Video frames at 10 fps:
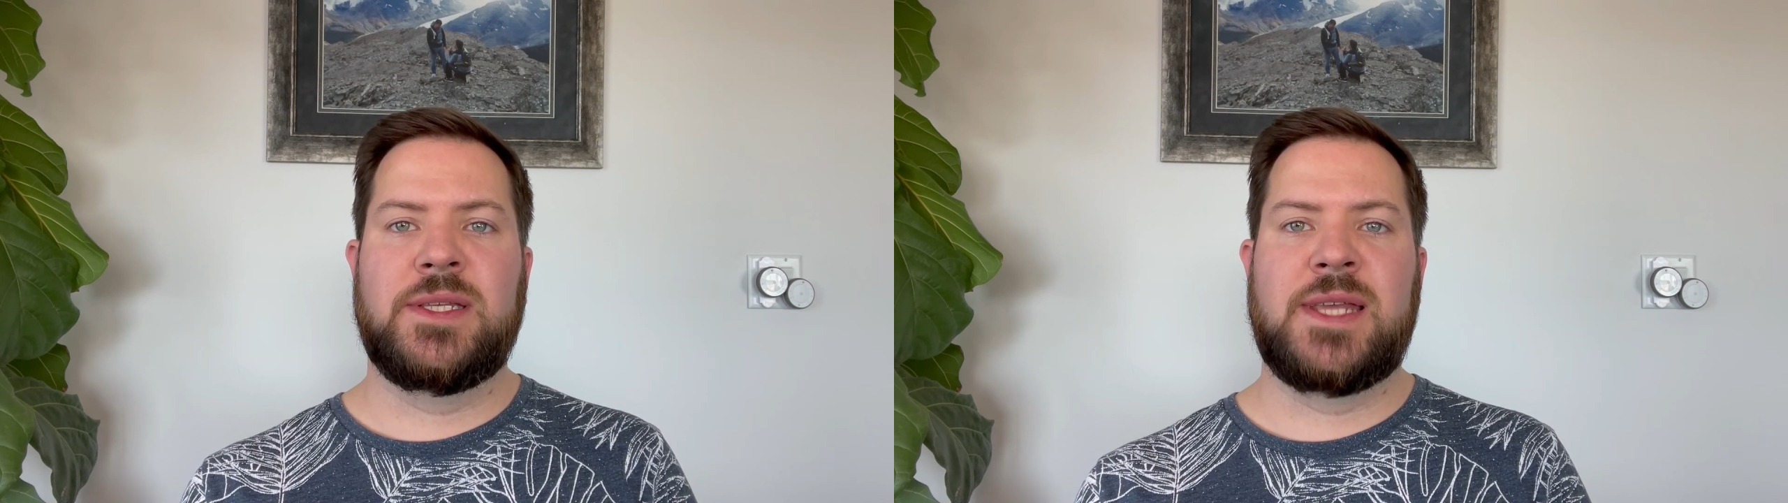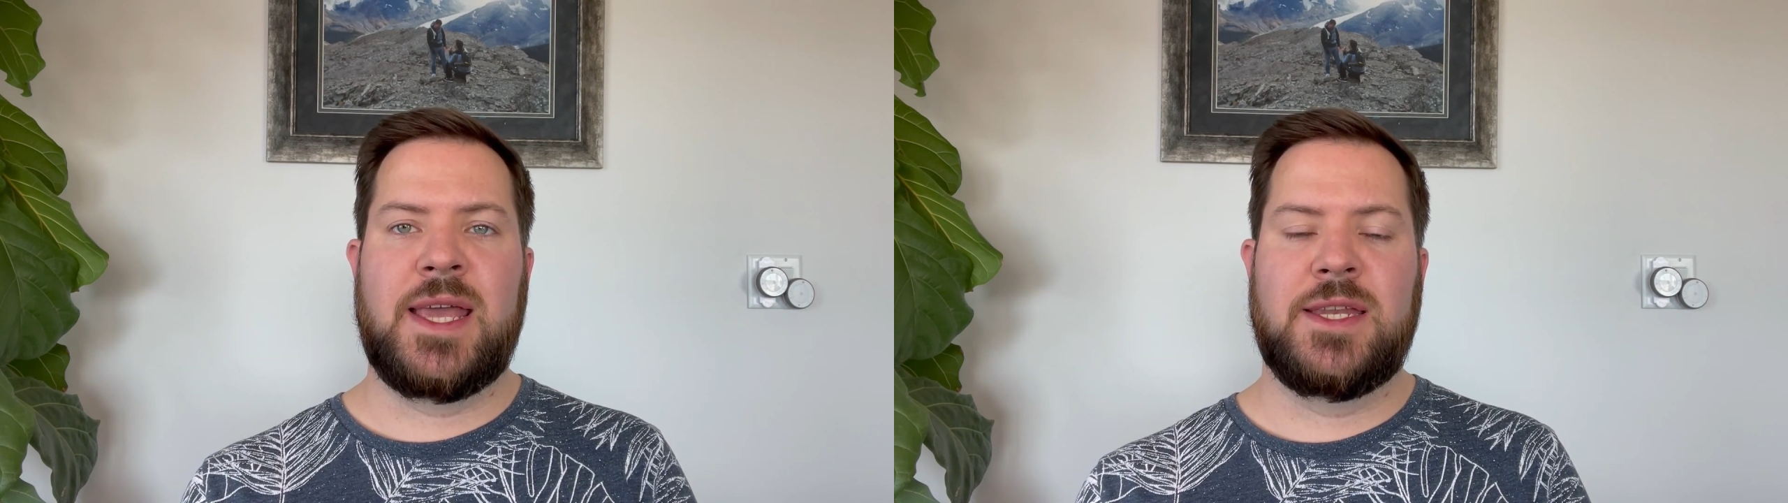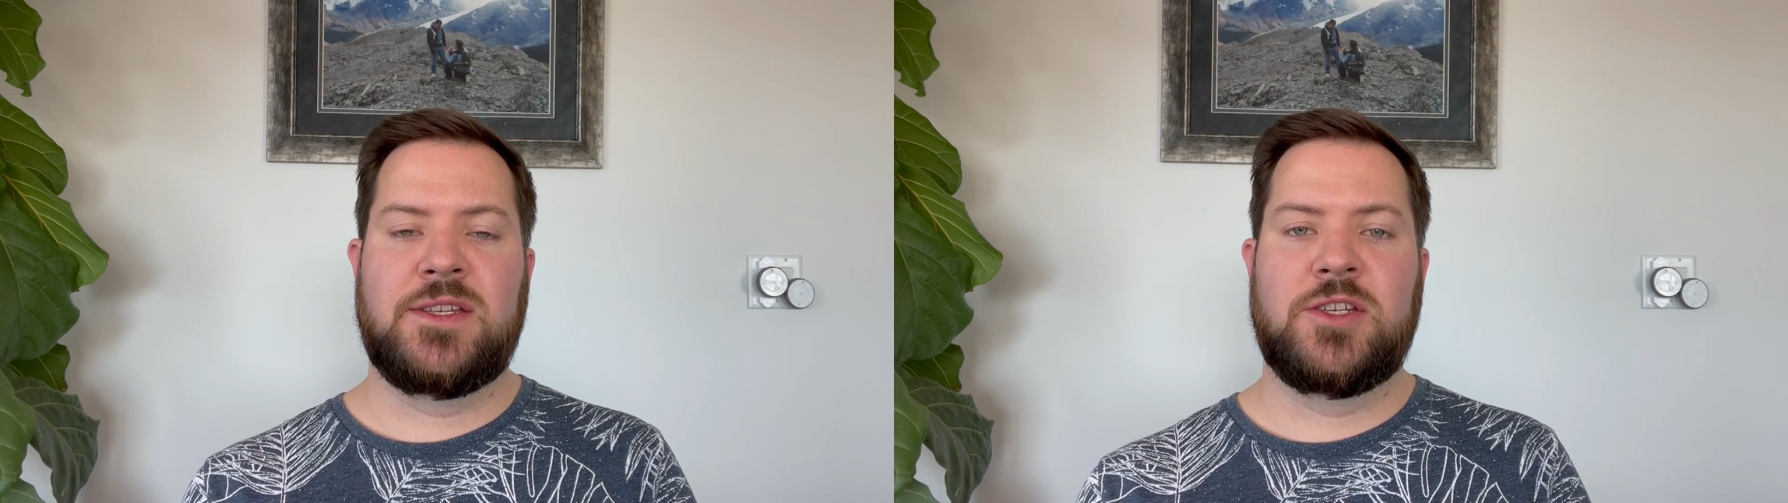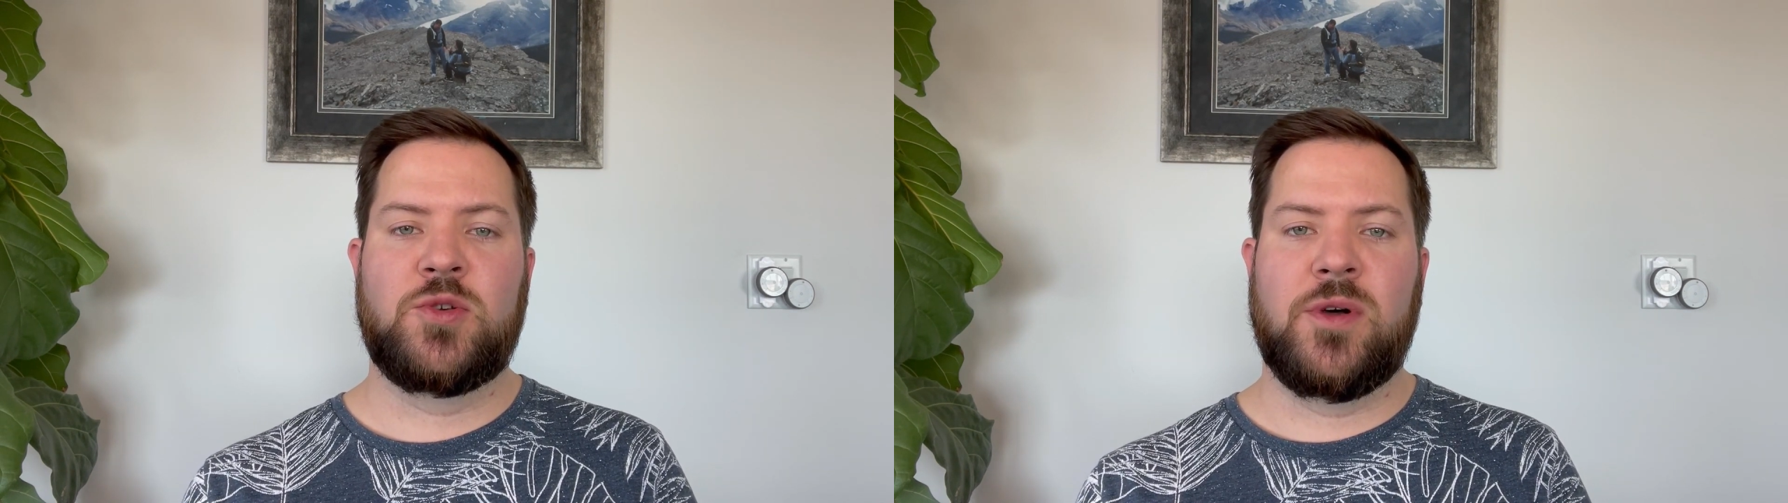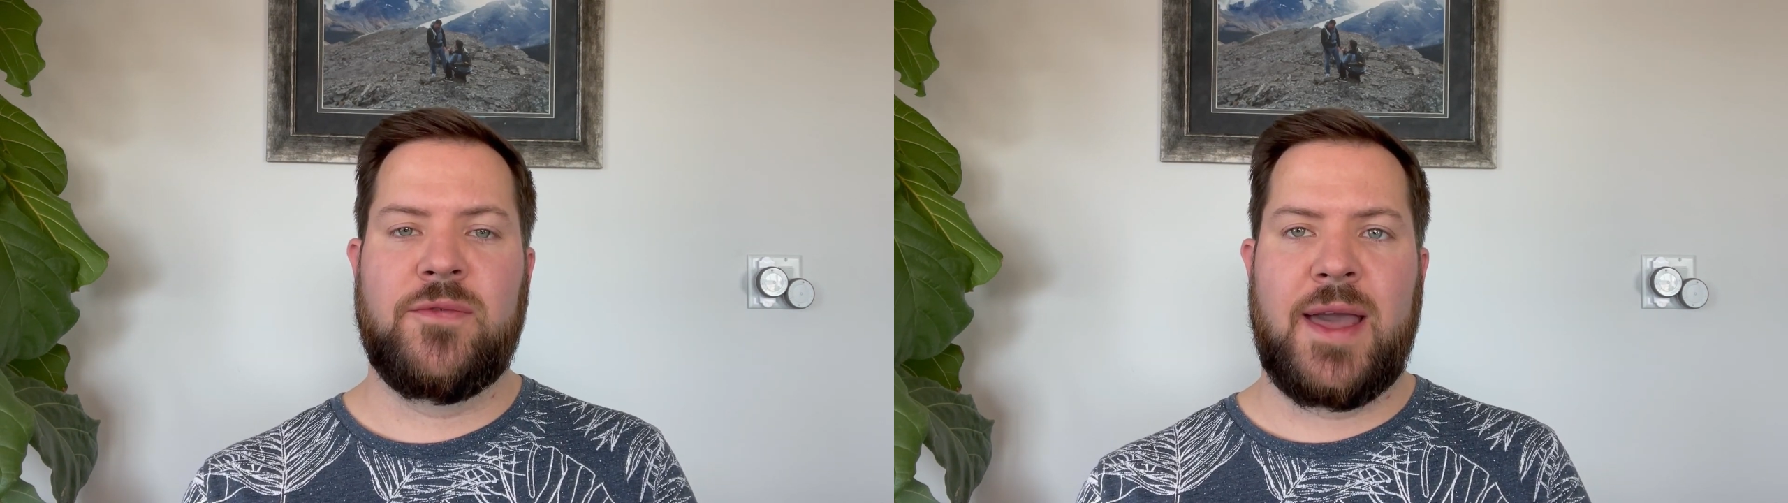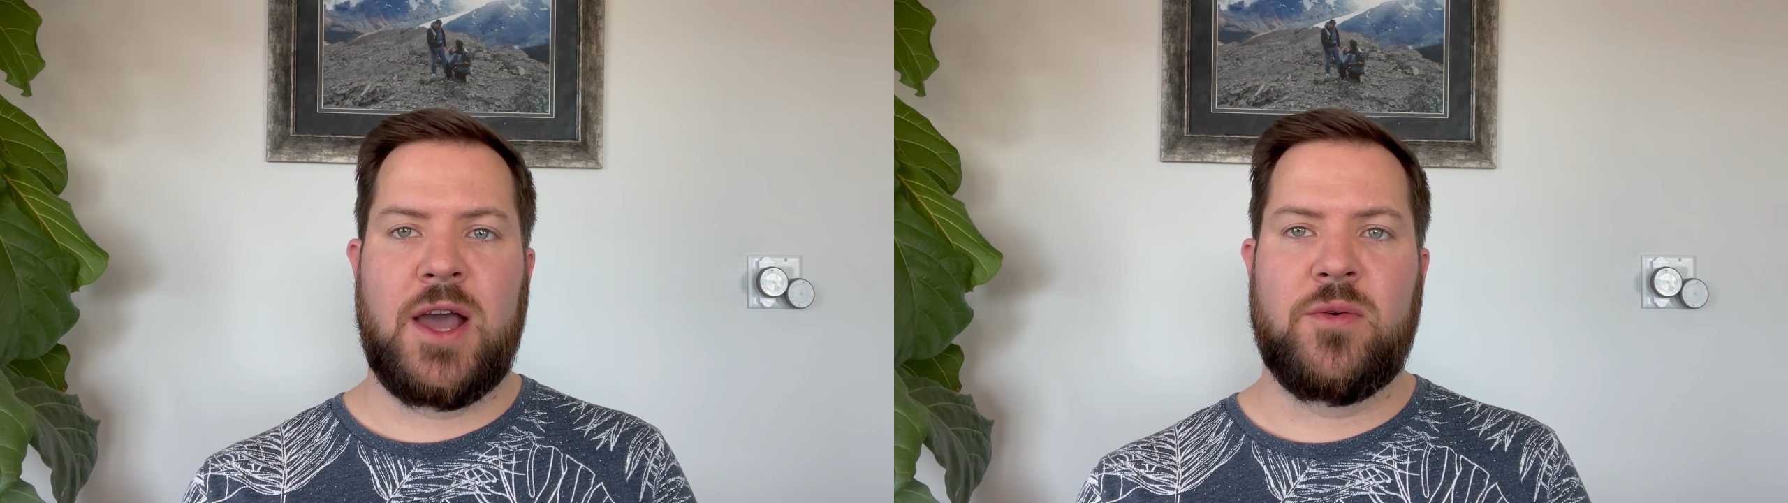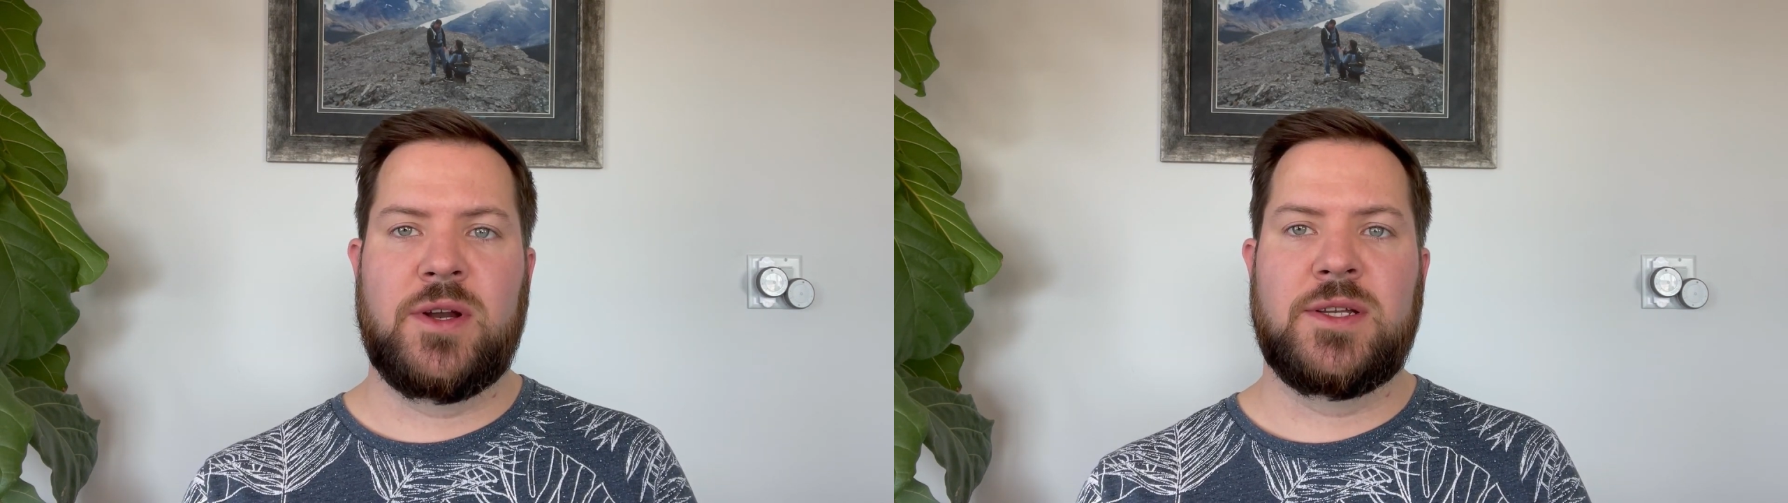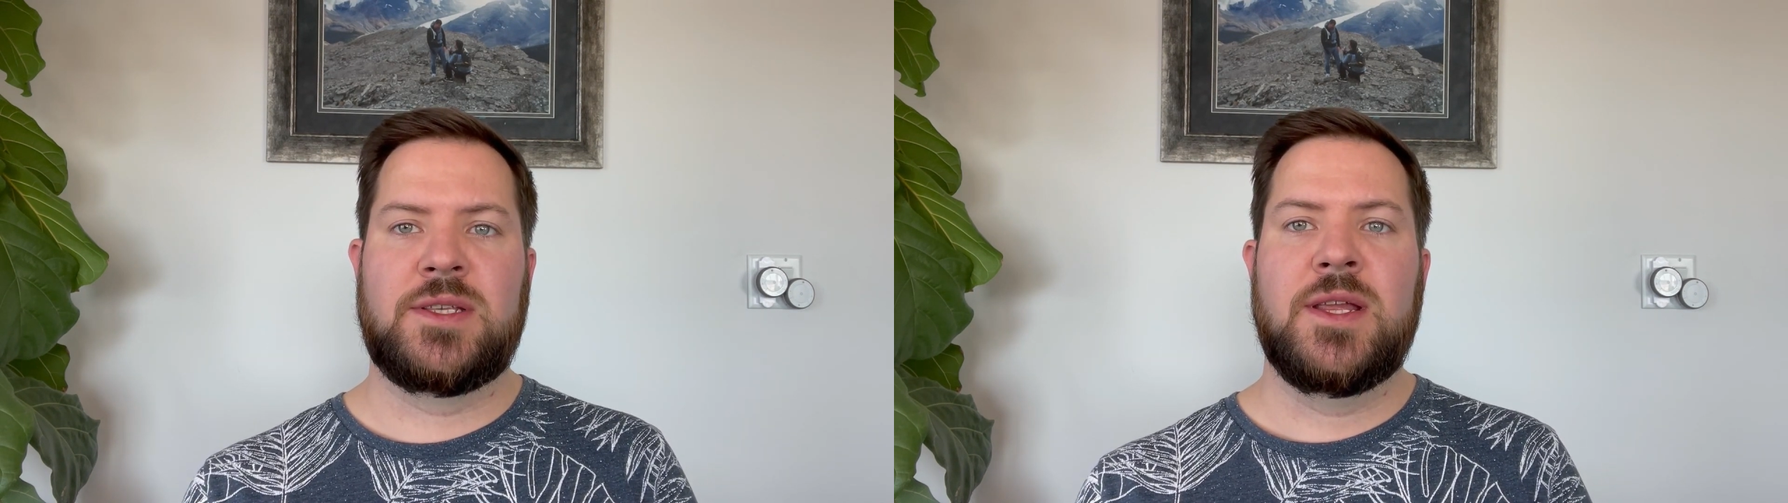10 to 12 hours